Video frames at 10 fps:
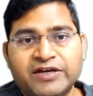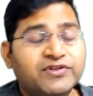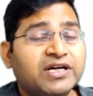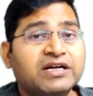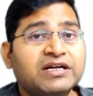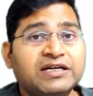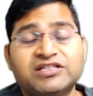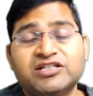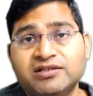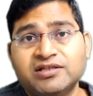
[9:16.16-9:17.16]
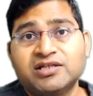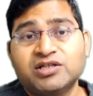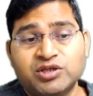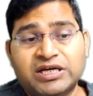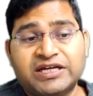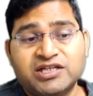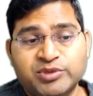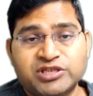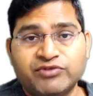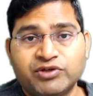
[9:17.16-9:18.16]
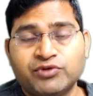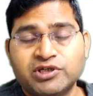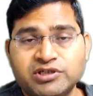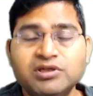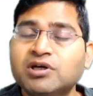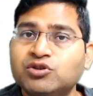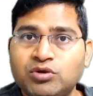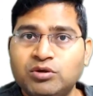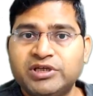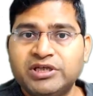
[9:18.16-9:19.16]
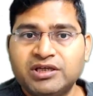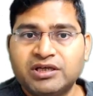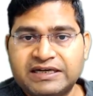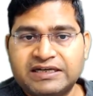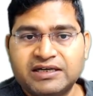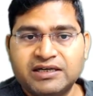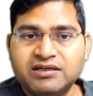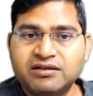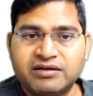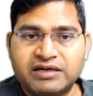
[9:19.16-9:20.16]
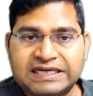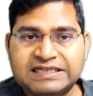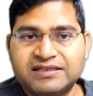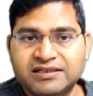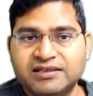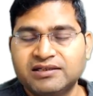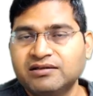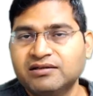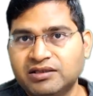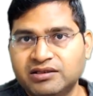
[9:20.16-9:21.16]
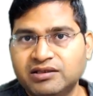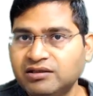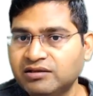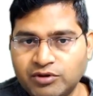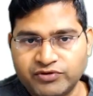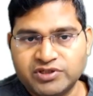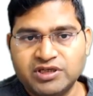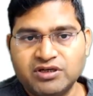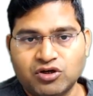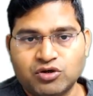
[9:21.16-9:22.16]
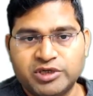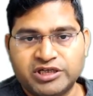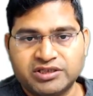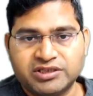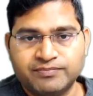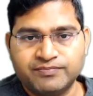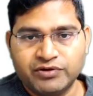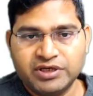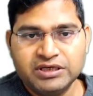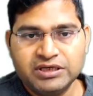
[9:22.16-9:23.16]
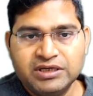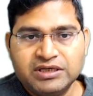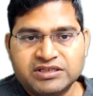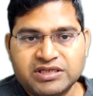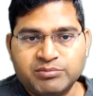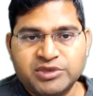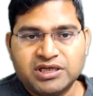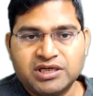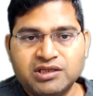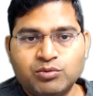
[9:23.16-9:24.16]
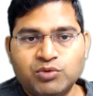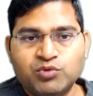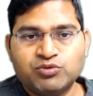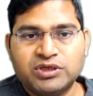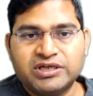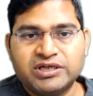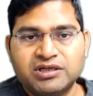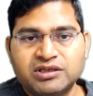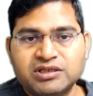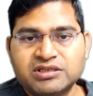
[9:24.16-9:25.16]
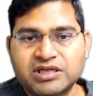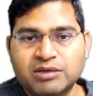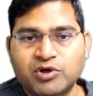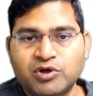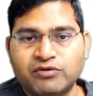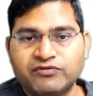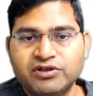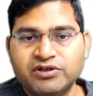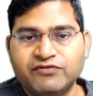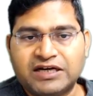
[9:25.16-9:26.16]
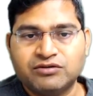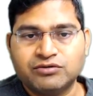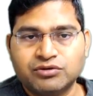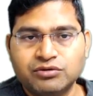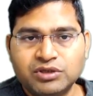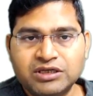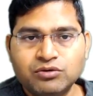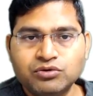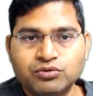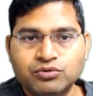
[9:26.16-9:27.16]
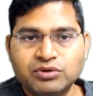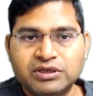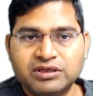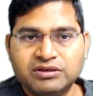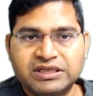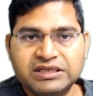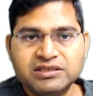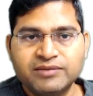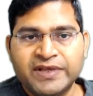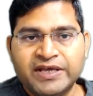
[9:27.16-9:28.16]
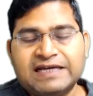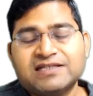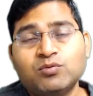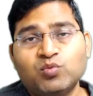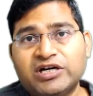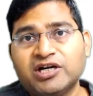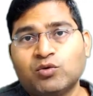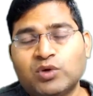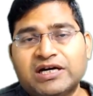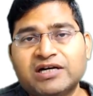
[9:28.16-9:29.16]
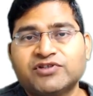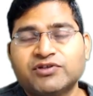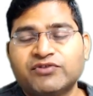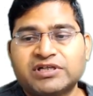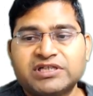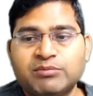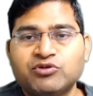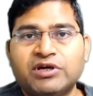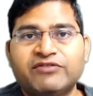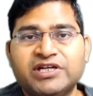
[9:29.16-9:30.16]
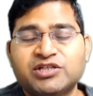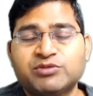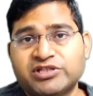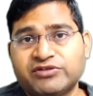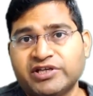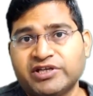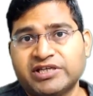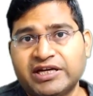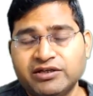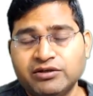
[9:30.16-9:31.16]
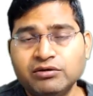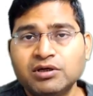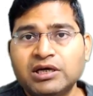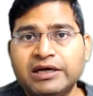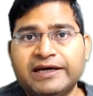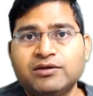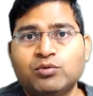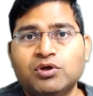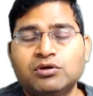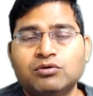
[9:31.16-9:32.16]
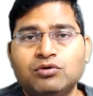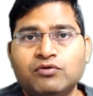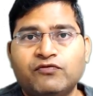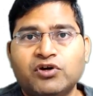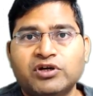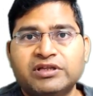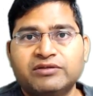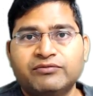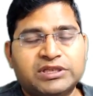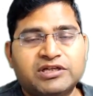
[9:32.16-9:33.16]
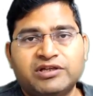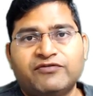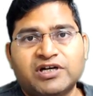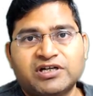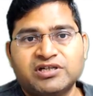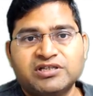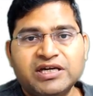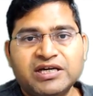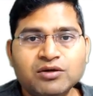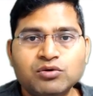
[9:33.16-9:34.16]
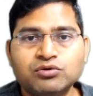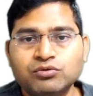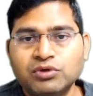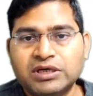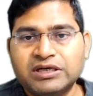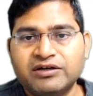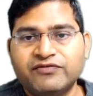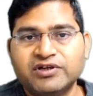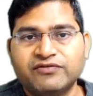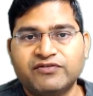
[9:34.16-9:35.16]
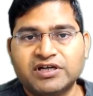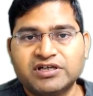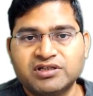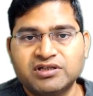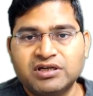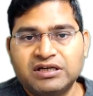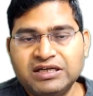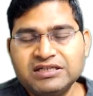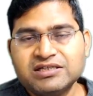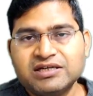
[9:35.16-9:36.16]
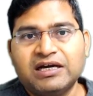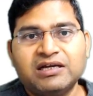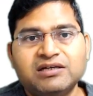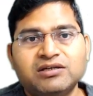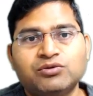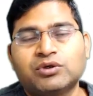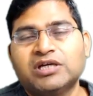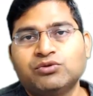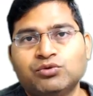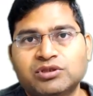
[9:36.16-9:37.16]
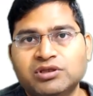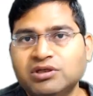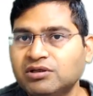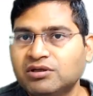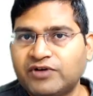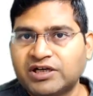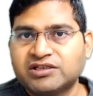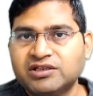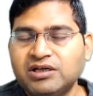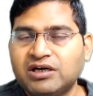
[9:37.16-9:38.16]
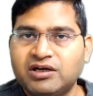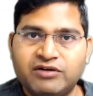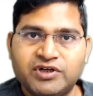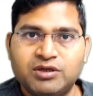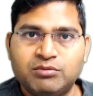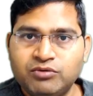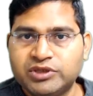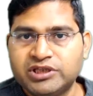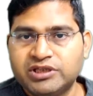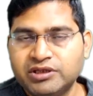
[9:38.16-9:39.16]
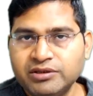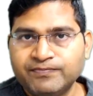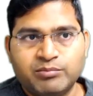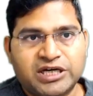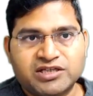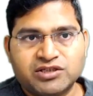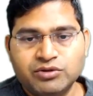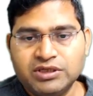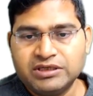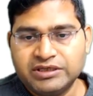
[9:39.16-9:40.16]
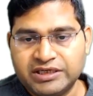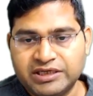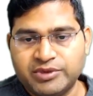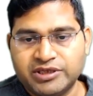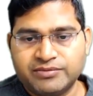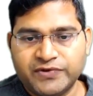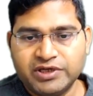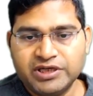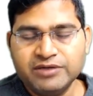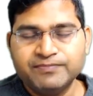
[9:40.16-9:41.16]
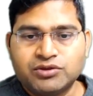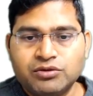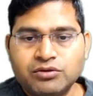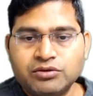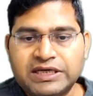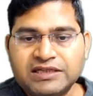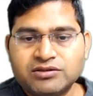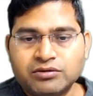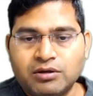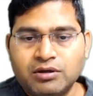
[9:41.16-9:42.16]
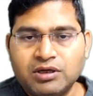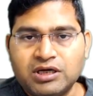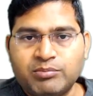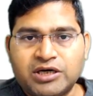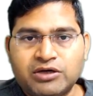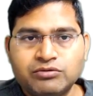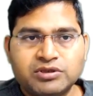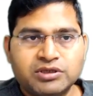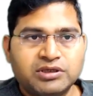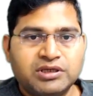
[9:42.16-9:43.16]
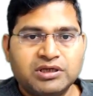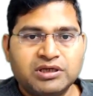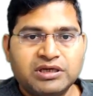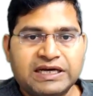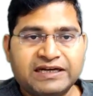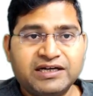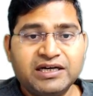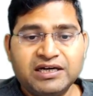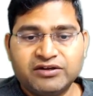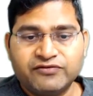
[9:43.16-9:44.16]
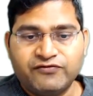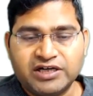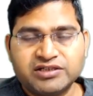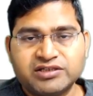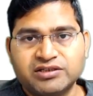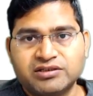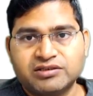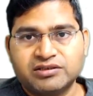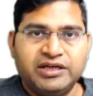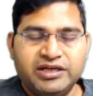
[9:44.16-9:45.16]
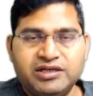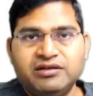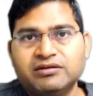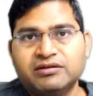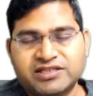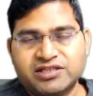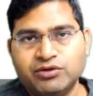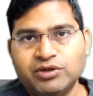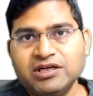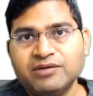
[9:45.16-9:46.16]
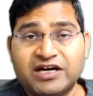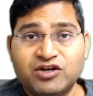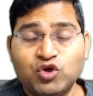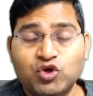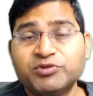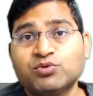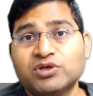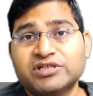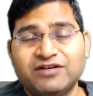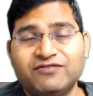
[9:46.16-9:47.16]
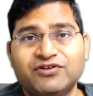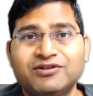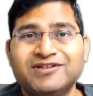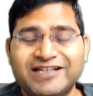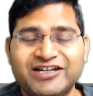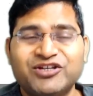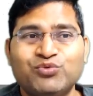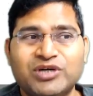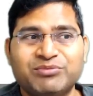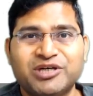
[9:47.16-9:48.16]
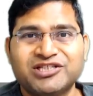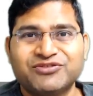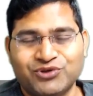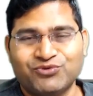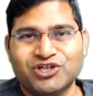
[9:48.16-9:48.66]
If there are any changes in any specific version, you will be getting it right here in the official documentation. Okay. Sum is another one which will return the sum of the values. So you can go through these as and when required. If say, for example, you have any specific scenario and you want to look for whether the function is there, go through and refer the function list and you can use the function available within the MySQL database. Okay. So that's all about uh, the aggregate functions in SQL. I hope this was helpful. Thank you very much for